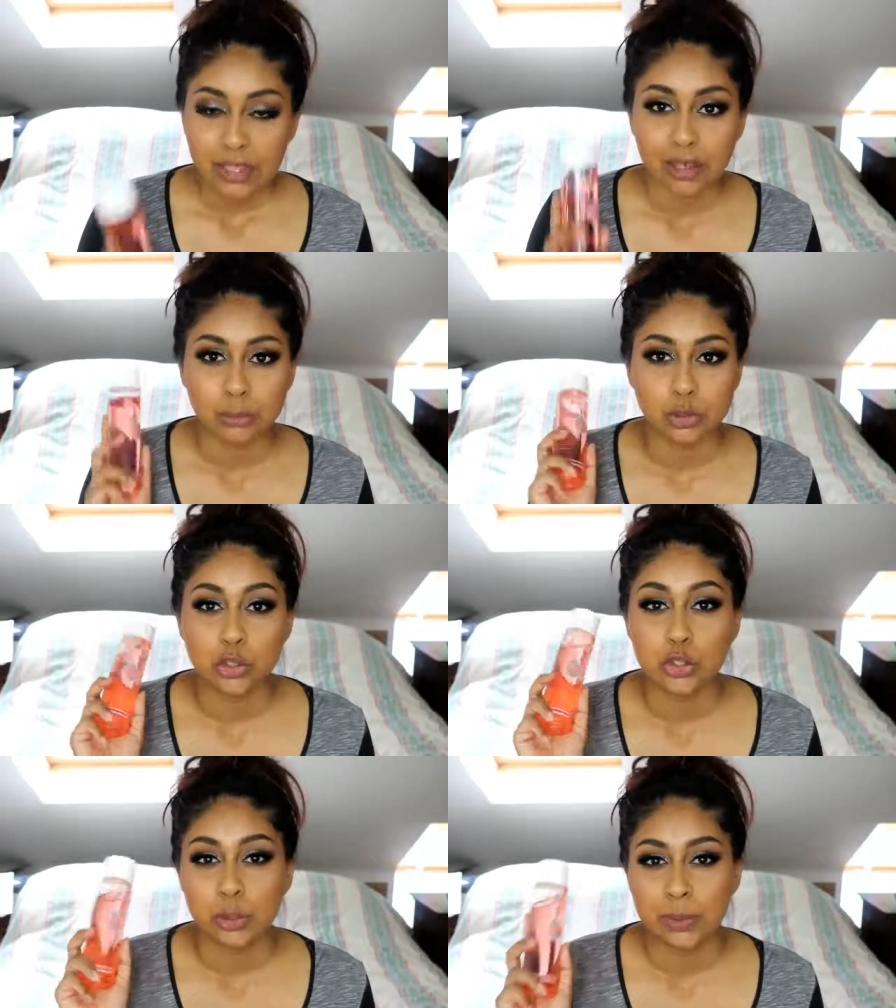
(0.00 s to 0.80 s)
I'm not
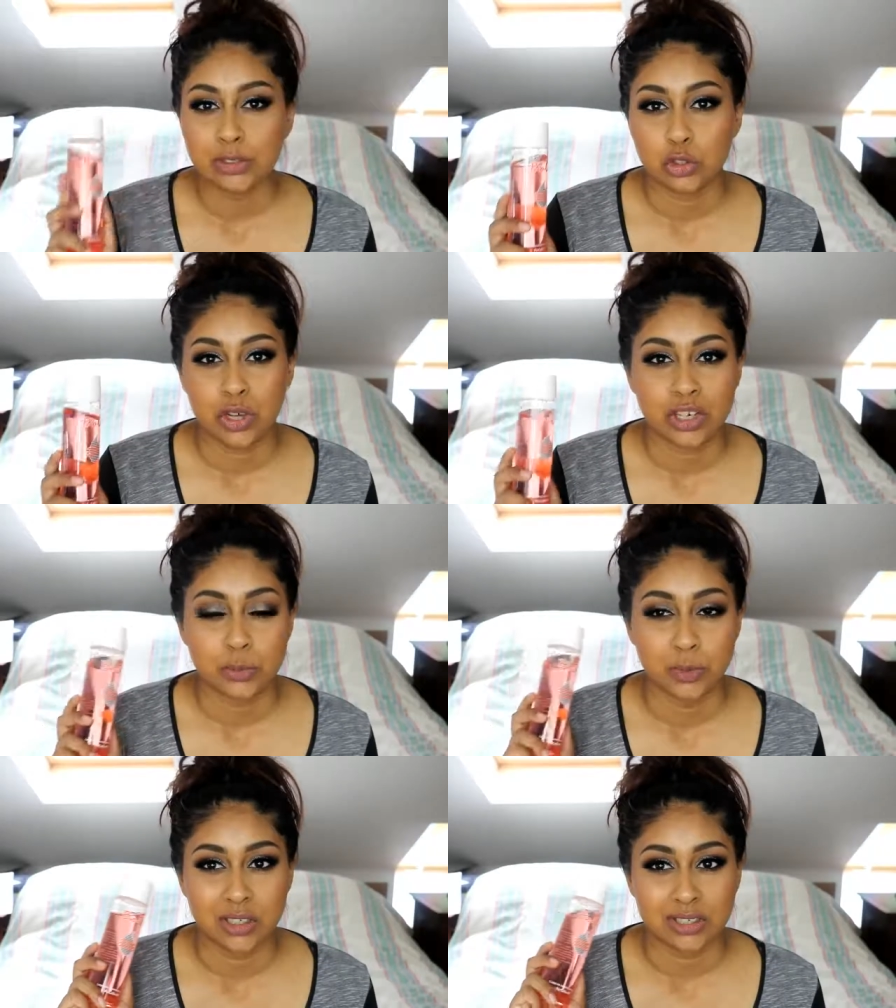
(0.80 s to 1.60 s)
too sure about
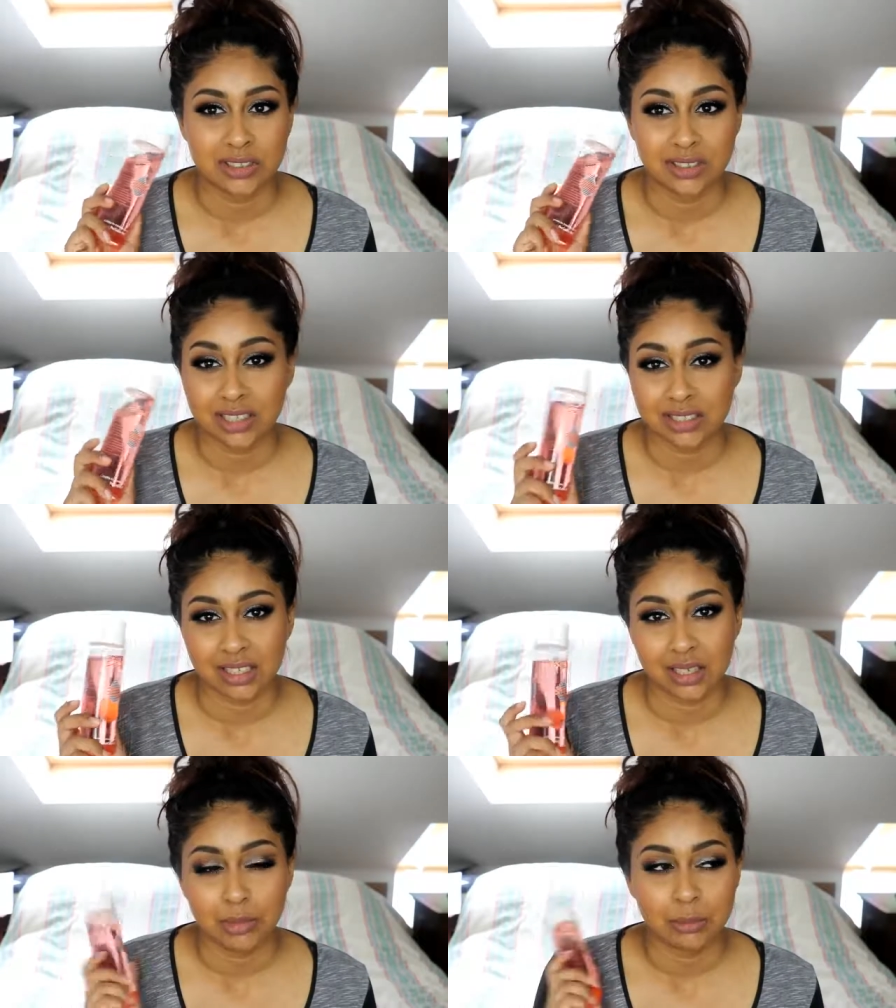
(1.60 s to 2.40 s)
stretch marks and things like
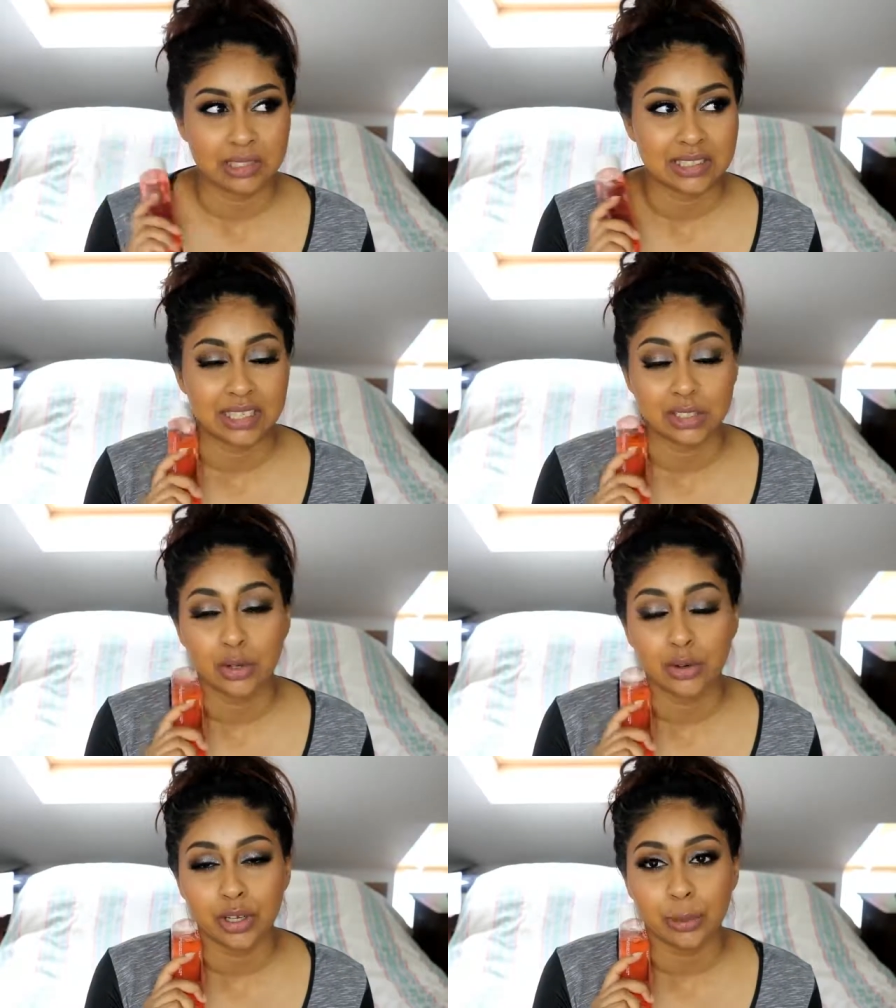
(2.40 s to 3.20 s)
that. Maybe it takes
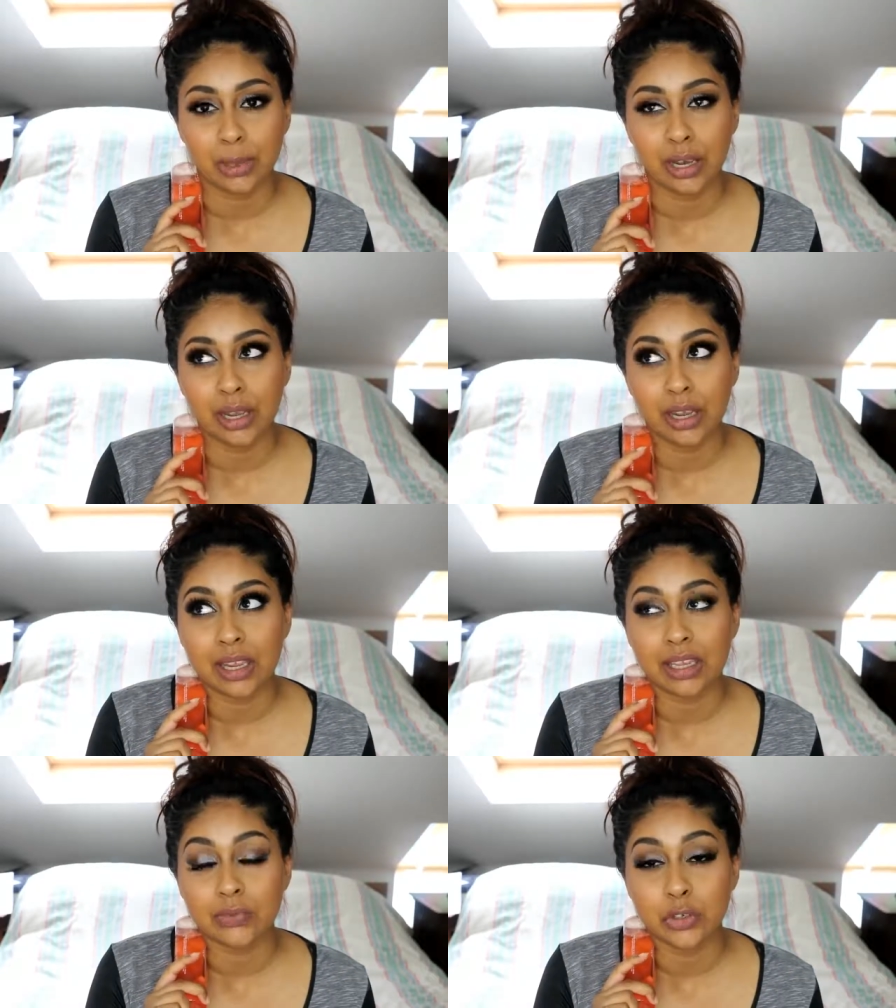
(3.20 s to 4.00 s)
longer, but
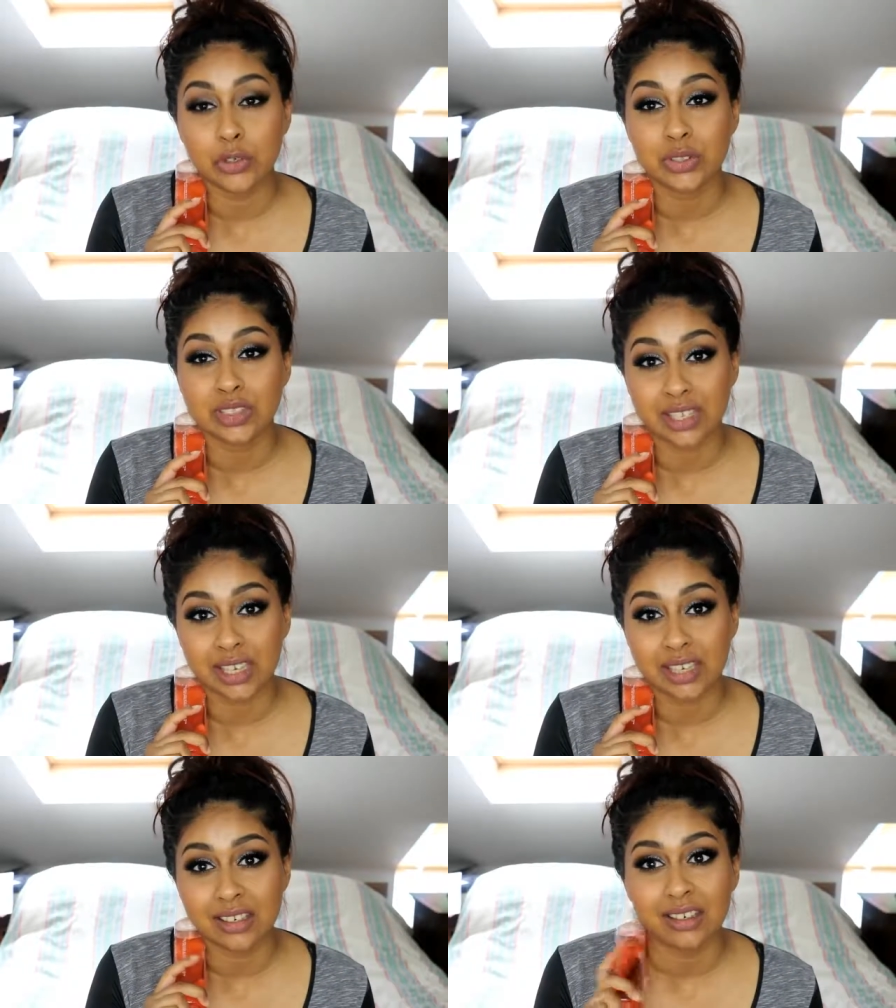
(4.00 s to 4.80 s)
it's for your
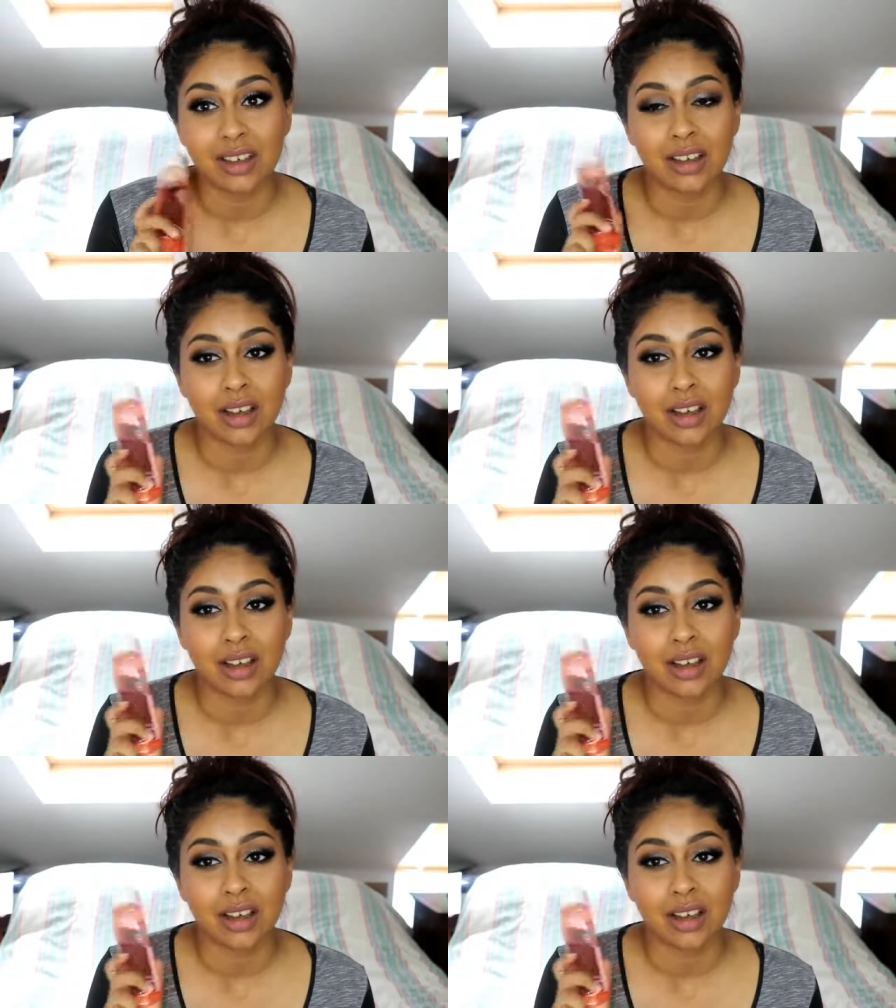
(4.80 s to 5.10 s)
skin.